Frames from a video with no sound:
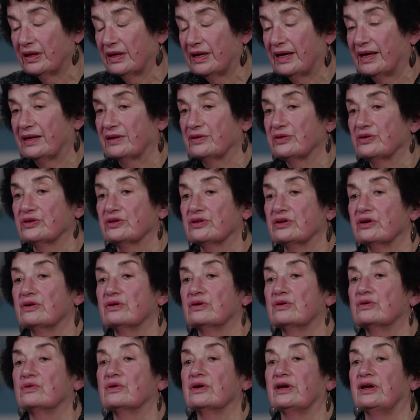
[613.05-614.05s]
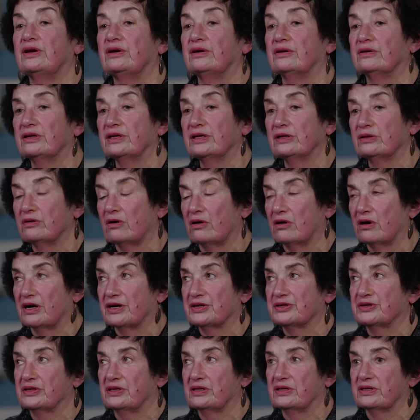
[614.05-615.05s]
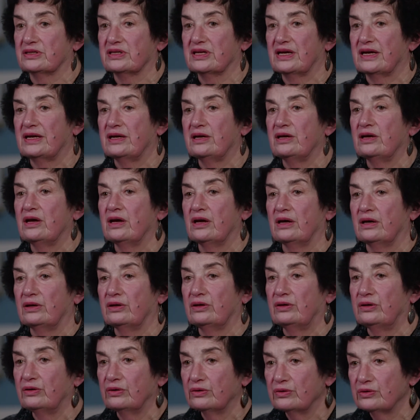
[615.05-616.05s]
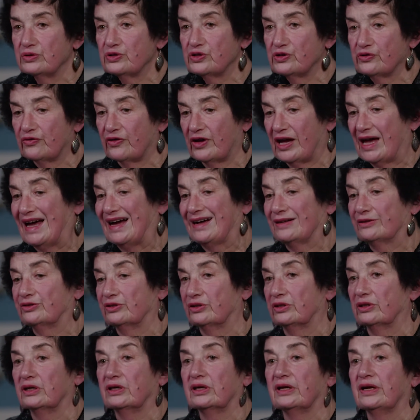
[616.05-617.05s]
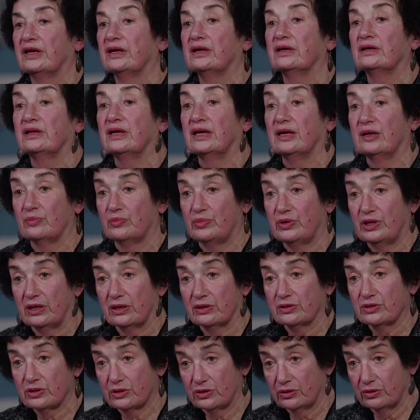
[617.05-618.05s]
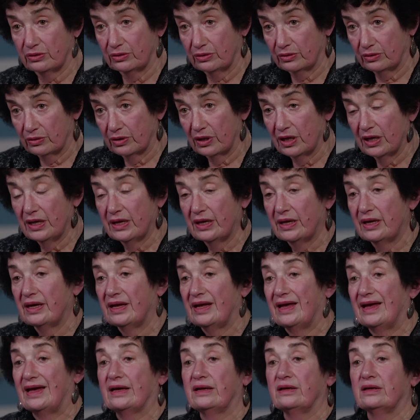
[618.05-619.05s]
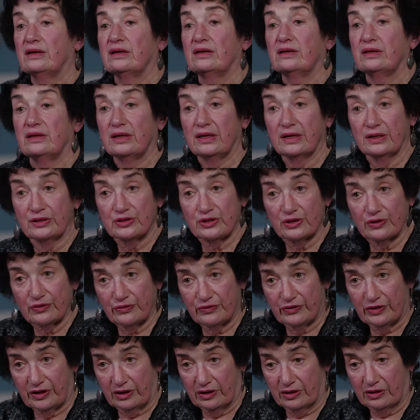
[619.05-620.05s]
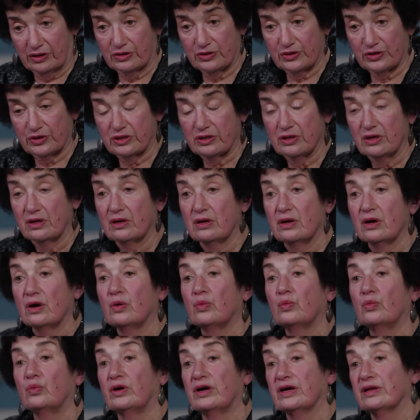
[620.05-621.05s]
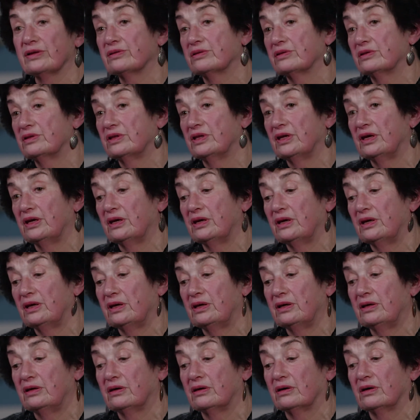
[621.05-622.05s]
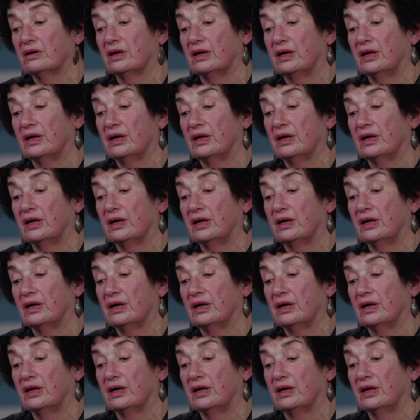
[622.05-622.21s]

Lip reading: And so hearing loss is a huge factor in MPS II, and it interferes with the